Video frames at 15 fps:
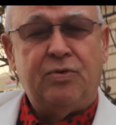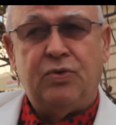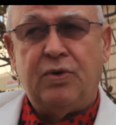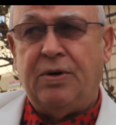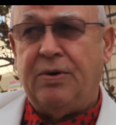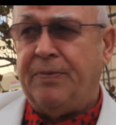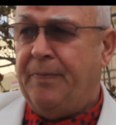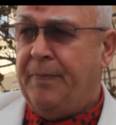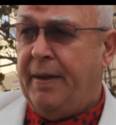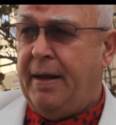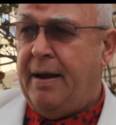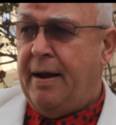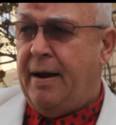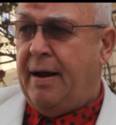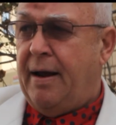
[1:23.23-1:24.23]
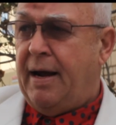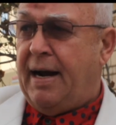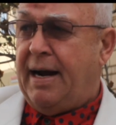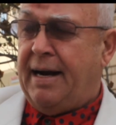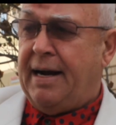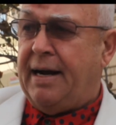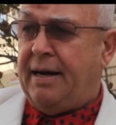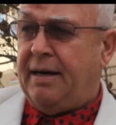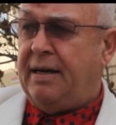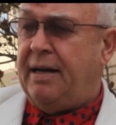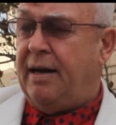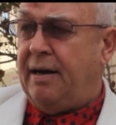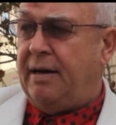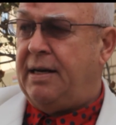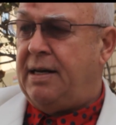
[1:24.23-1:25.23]
So, and I
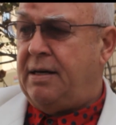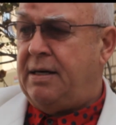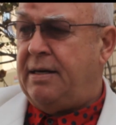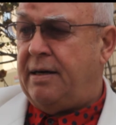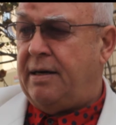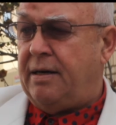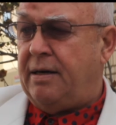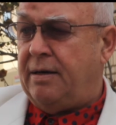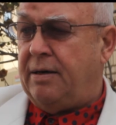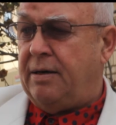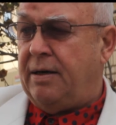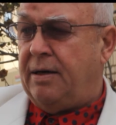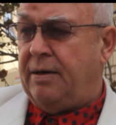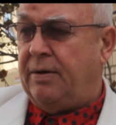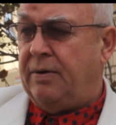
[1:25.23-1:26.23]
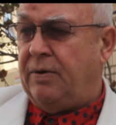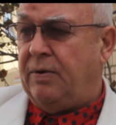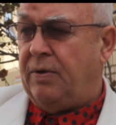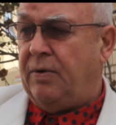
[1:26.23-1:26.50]
did a